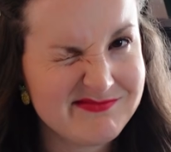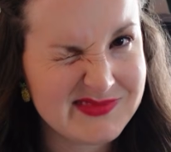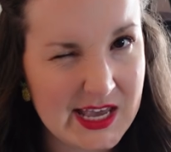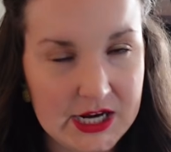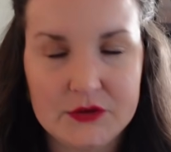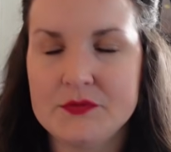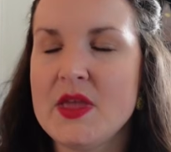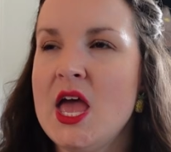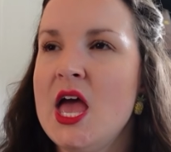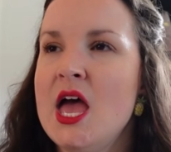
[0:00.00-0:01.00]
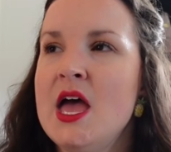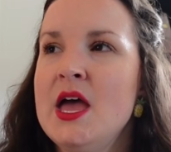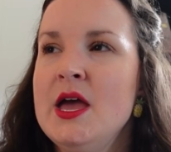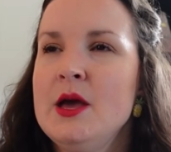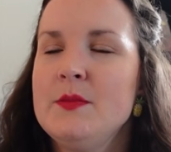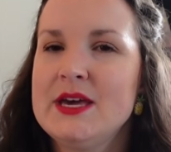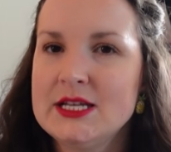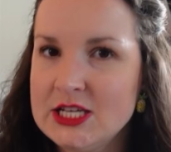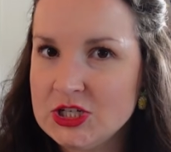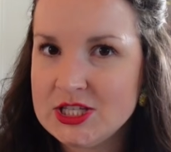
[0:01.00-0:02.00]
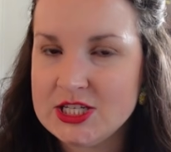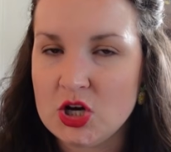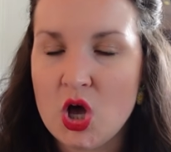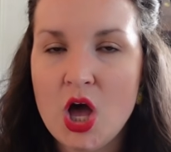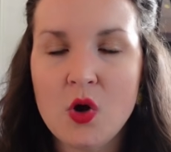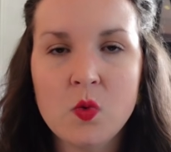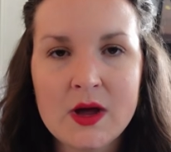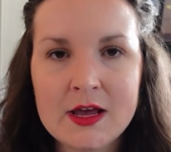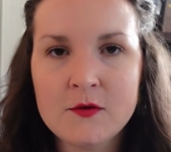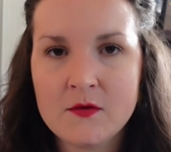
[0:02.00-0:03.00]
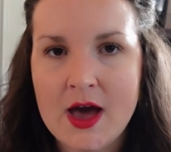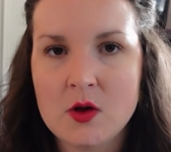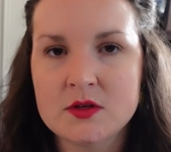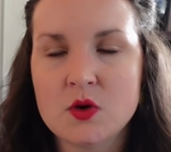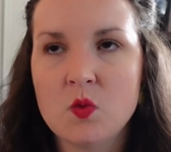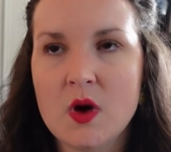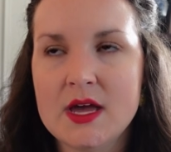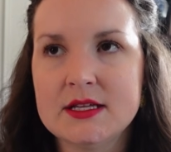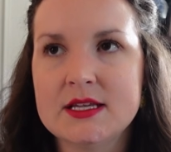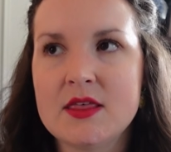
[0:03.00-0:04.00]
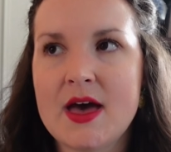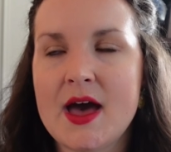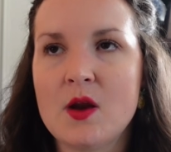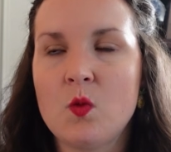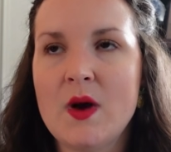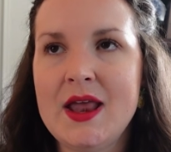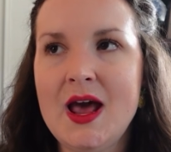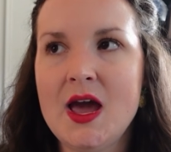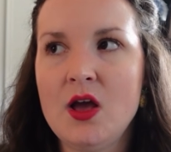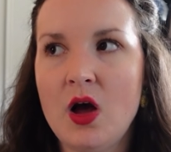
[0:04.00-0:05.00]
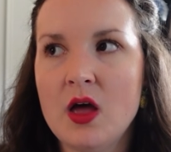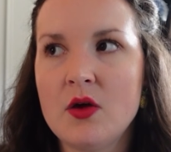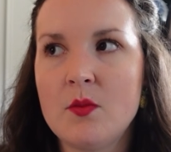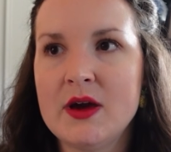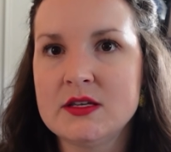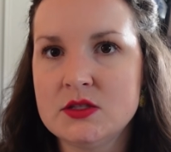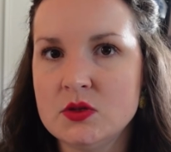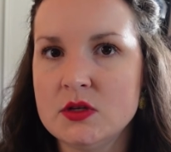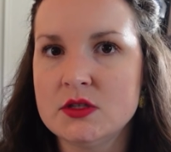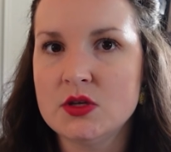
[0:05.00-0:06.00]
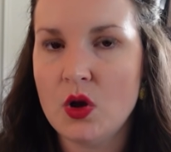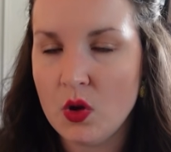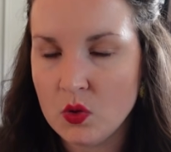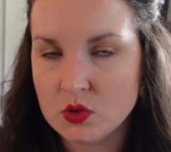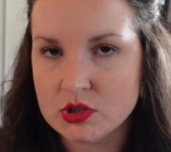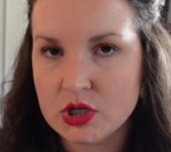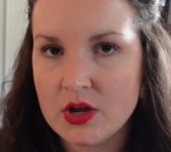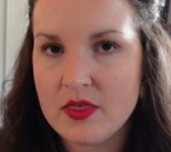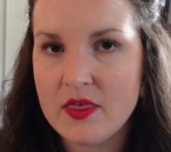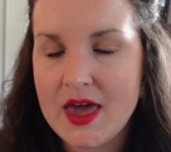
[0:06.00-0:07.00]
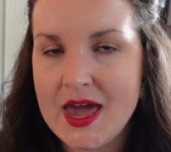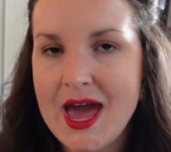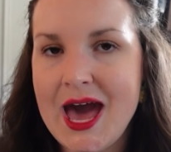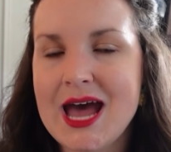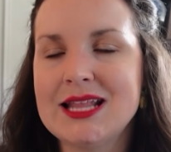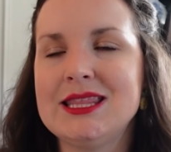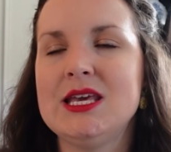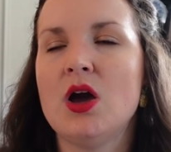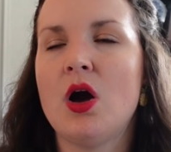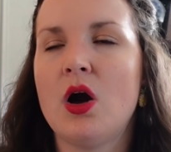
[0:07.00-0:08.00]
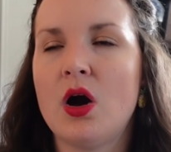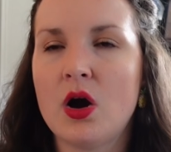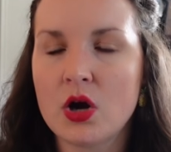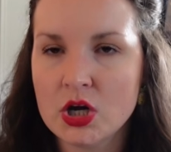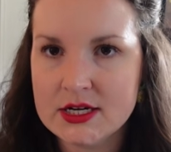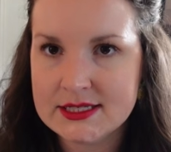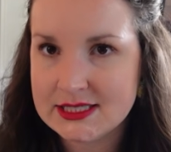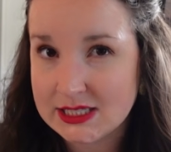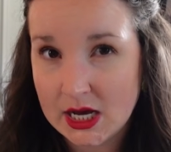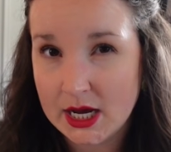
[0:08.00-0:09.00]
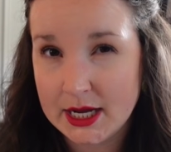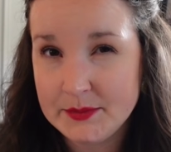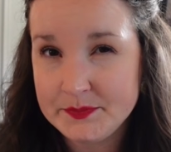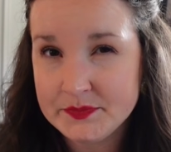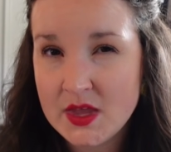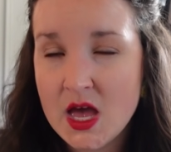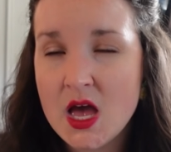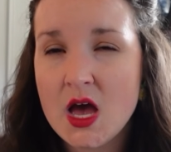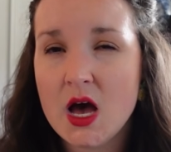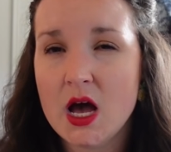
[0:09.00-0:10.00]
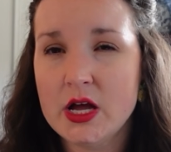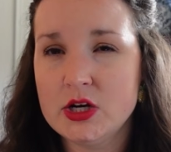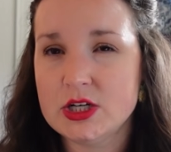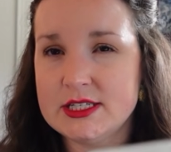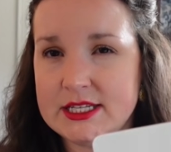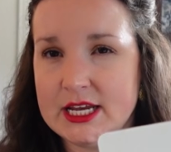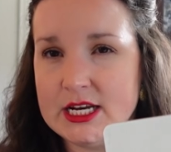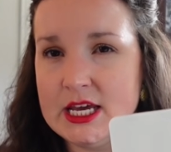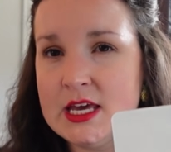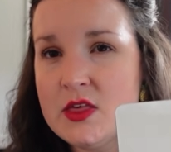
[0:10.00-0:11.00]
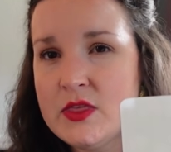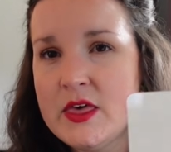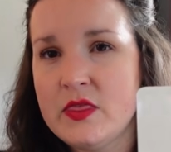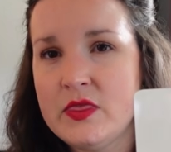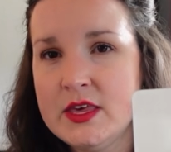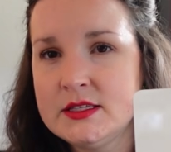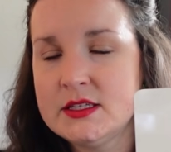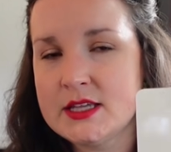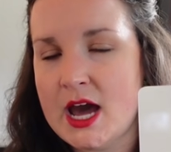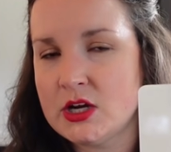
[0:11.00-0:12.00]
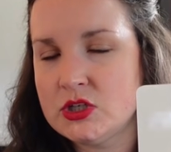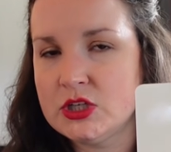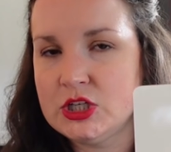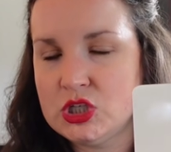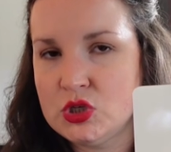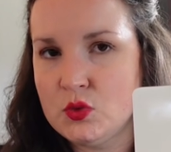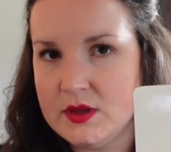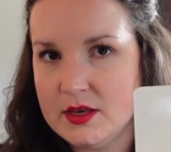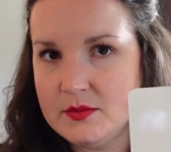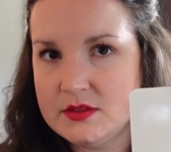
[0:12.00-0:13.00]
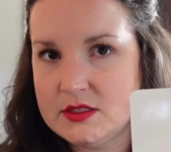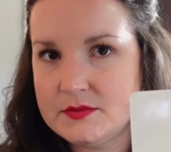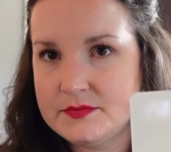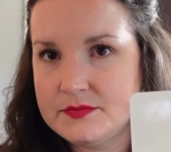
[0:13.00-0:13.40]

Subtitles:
Kind of. Because here's the deal. What I found was that when I got my students older, they had the hardest time understanding that this is actually two rhythms.